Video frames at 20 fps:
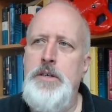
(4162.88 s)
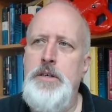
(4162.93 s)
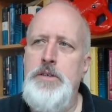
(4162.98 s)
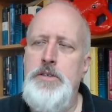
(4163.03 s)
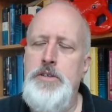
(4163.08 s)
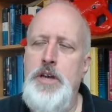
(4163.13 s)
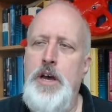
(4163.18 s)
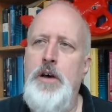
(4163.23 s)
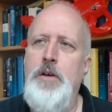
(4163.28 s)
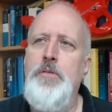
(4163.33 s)

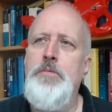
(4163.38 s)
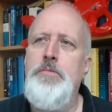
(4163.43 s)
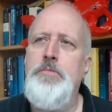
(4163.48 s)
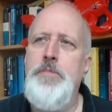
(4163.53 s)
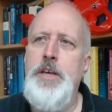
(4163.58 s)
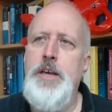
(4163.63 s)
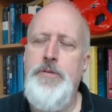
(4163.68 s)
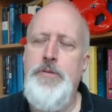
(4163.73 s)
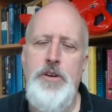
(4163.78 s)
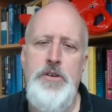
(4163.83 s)
So,
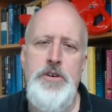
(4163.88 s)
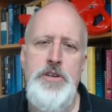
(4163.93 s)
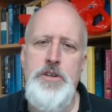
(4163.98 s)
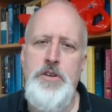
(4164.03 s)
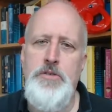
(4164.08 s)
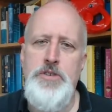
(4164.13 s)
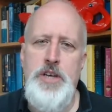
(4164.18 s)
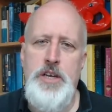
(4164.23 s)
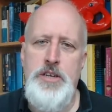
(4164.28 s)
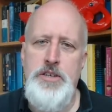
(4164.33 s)
if there is
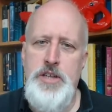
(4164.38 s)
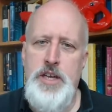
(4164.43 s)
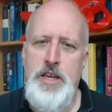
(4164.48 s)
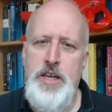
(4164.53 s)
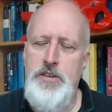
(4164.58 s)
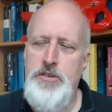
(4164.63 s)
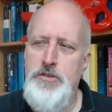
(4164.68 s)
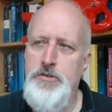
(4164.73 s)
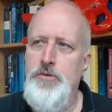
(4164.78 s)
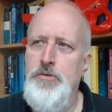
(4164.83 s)
no such thing
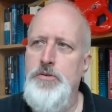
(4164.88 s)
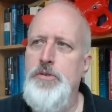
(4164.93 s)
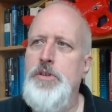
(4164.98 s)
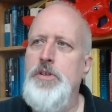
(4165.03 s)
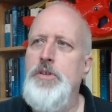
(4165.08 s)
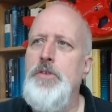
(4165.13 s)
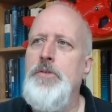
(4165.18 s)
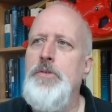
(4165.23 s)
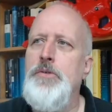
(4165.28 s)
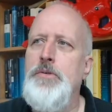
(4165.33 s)
as
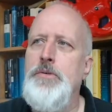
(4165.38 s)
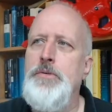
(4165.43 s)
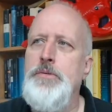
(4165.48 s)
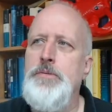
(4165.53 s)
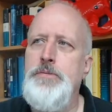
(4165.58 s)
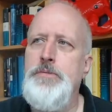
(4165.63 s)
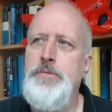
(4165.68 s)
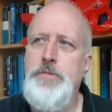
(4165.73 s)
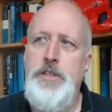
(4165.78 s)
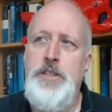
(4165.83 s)
truth,
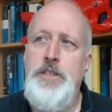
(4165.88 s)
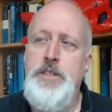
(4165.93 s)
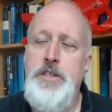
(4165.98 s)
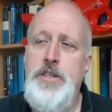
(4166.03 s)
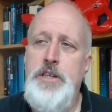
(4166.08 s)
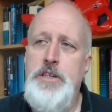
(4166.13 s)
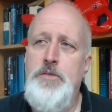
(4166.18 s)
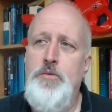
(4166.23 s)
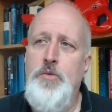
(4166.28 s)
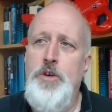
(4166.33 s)
well, isn't
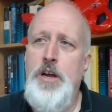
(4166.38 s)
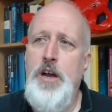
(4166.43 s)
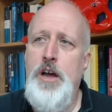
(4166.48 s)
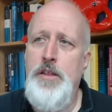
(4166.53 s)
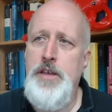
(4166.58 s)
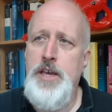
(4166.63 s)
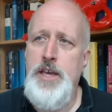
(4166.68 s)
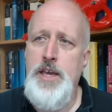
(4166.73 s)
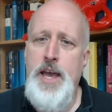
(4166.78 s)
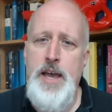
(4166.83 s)
this what
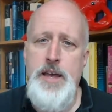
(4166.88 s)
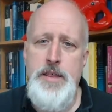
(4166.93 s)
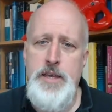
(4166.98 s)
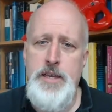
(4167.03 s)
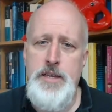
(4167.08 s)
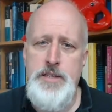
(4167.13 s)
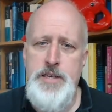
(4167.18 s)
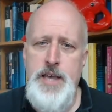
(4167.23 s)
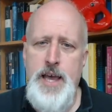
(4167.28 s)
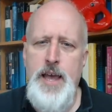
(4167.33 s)
all the
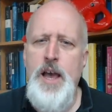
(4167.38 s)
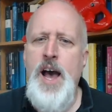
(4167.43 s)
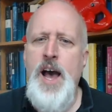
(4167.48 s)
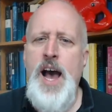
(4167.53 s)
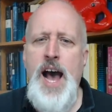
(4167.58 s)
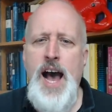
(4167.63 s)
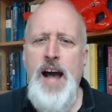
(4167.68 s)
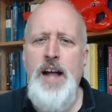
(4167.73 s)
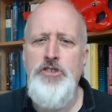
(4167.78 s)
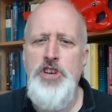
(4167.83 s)
atheists say?
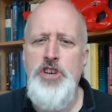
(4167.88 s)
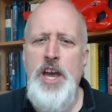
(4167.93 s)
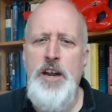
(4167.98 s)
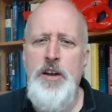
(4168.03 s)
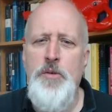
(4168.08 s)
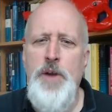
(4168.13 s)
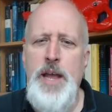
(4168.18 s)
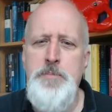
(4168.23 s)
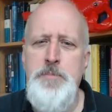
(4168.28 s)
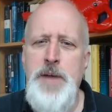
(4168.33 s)
I'll
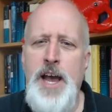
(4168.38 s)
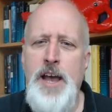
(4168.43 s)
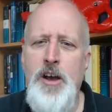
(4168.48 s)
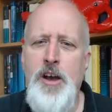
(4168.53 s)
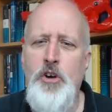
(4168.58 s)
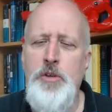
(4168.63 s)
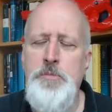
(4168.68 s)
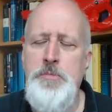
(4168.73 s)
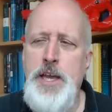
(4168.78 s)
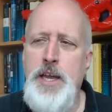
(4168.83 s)
generate my
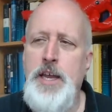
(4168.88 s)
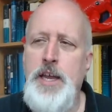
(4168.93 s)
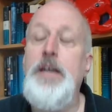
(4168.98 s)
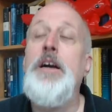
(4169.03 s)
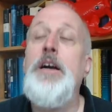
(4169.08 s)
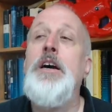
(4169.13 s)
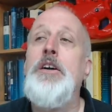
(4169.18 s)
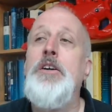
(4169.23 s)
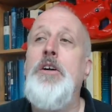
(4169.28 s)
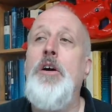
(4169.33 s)
own meaning.
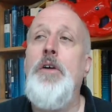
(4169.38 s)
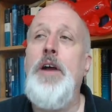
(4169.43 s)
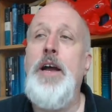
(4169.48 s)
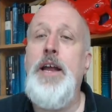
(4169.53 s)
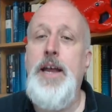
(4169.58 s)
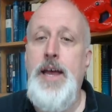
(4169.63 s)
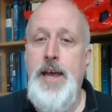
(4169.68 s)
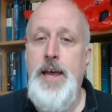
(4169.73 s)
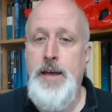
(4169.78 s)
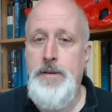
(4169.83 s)
Go right
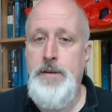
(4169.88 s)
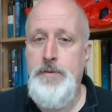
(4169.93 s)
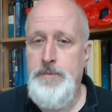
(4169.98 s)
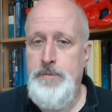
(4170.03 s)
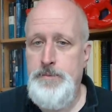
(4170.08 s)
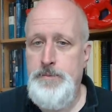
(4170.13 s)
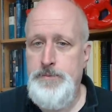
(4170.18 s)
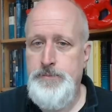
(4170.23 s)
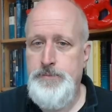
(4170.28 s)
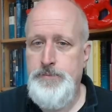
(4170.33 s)
ahead.
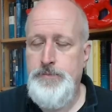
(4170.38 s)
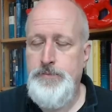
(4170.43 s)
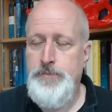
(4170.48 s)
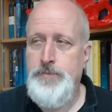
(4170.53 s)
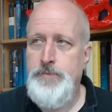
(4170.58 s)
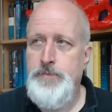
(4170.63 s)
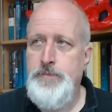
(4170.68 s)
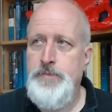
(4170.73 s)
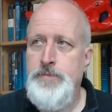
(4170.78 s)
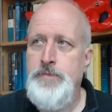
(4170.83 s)

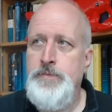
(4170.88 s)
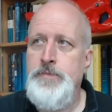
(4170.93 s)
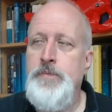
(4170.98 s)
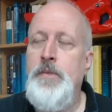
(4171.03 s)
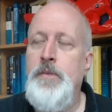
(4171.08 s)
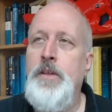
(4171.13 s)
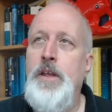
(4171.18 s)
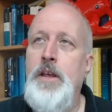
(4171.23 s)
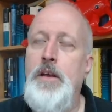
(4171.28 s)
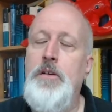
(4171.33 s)

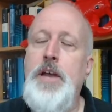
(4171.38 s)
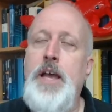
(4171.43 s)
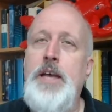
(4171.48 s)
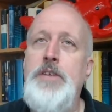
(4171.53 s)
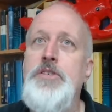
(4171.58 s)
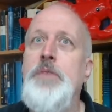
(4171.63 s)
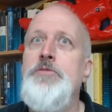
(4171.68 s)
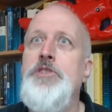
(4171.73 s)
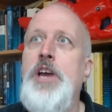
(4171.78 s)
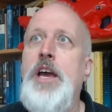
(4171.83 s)
Okay,
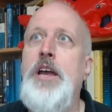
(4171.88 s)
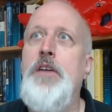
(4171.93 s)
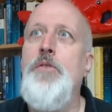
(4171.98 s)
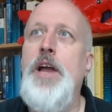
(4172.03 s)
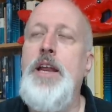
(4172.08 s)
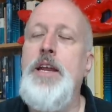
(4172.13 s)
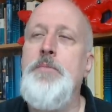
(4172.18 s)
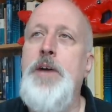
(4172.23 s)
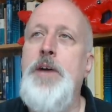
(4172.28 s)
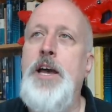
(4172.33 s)
so I'm
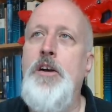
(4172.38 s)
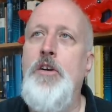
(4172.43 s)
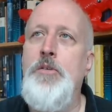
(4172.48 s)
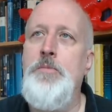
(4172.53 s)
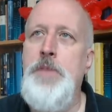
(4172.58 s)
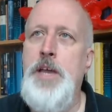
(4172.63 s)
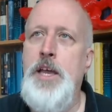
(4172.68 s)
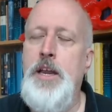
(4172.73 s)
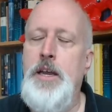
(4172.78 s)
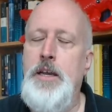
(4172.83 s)
generating my
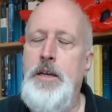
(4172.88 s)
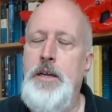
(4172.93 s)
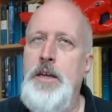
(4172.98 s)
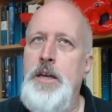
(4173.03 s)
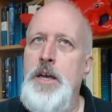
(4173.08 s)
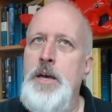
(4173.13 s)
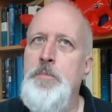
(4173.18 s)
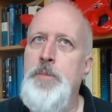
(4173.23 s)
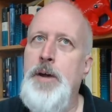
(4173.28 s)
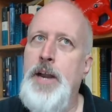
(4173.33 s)
own meaning.
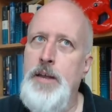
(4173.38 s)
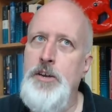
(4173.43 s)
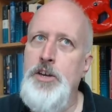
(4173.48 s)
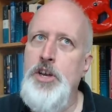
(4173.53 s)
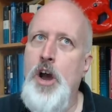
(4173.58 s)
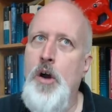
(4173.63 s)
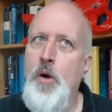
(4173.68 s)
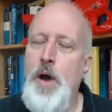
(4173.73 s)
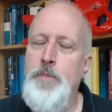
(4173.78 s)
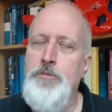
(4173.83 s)
but I
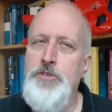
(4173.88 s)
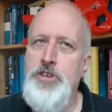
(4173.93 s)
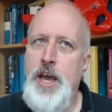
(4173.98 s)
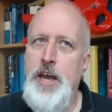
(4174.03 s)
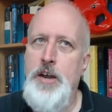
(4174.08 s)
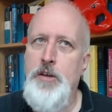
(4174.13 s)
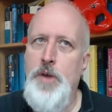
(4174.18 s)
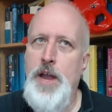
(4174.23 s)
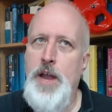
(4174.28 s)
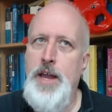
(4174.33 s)
know I'm
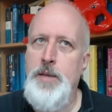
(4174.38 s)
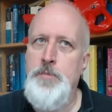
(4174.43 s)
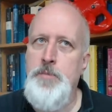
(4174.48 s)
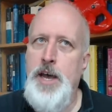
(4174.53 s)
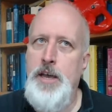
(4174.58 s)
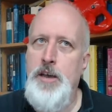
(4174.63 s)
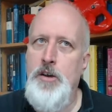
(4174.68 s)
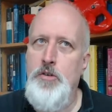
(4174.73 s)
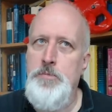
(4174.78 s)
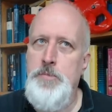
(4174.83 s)
generating
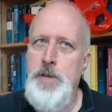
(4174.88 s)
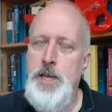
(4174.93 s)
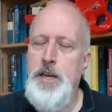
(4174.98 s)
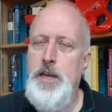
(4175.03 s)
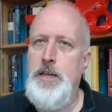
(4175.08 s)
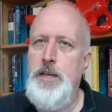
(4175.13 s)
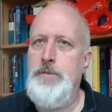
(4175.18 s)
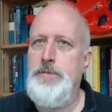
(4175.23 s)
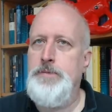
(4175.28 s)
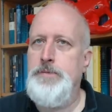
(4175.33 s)
my own
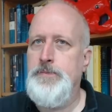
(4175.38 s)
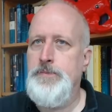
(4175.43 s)
meaning.